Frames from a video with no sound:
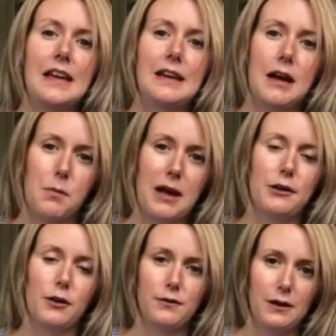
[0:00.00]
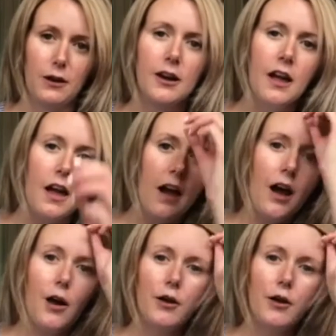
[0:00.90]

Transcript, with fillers: and how bad your feet are.